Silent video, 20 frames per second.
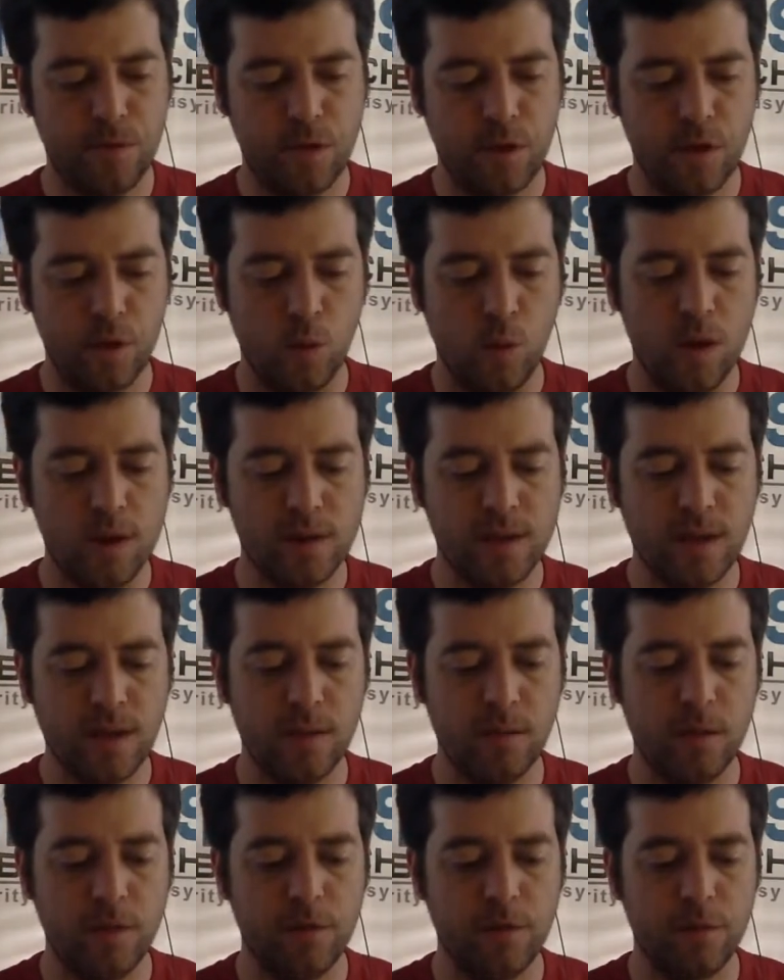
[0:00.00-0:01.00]
The West
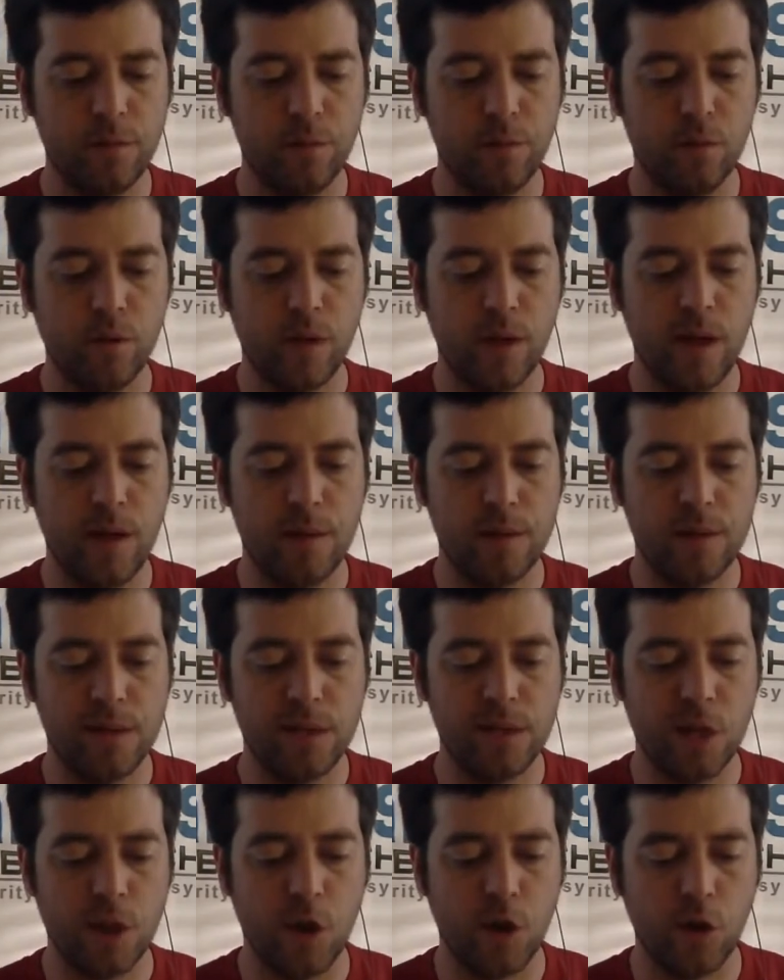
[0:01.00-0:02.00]
Ham Liverpool game
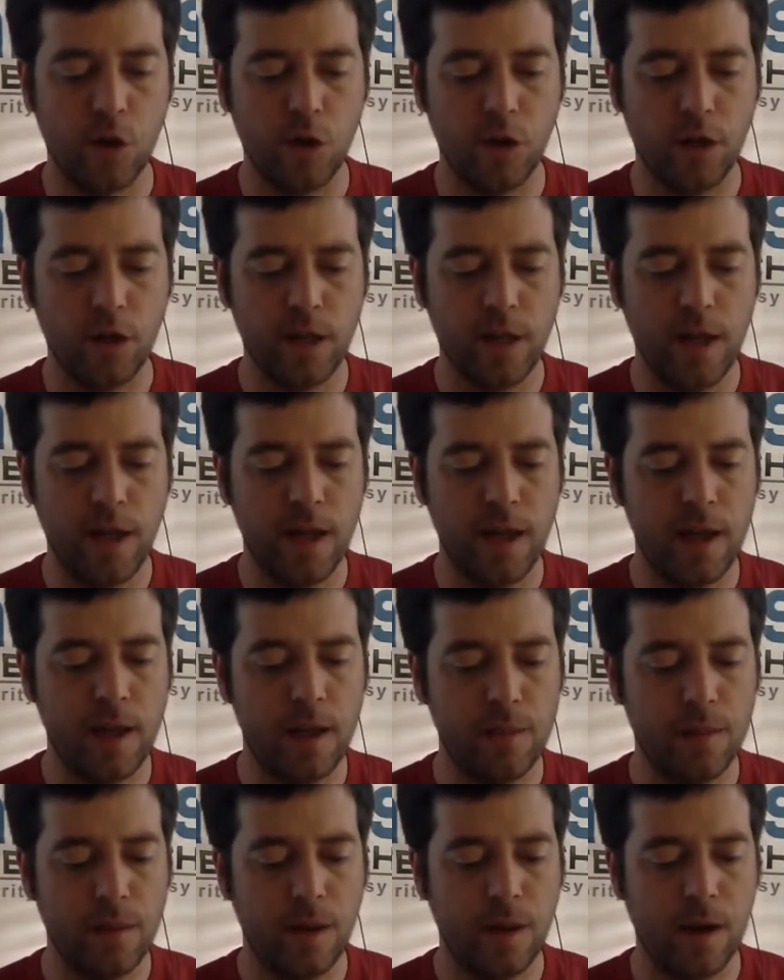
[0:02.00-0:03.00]
is the early
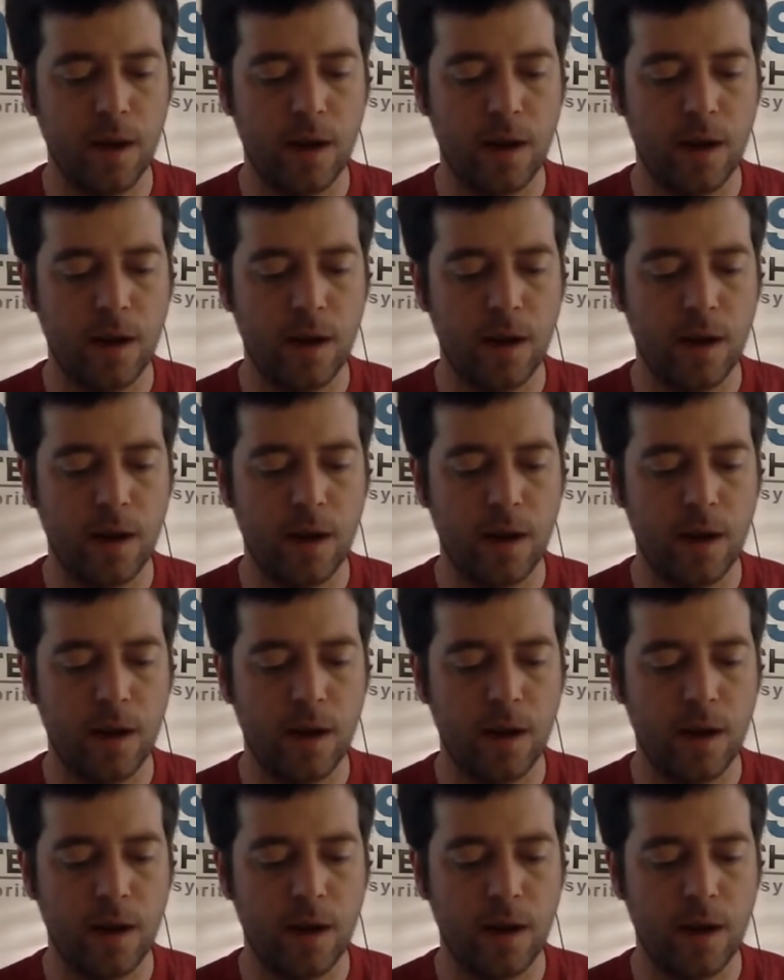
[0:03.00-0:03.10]
game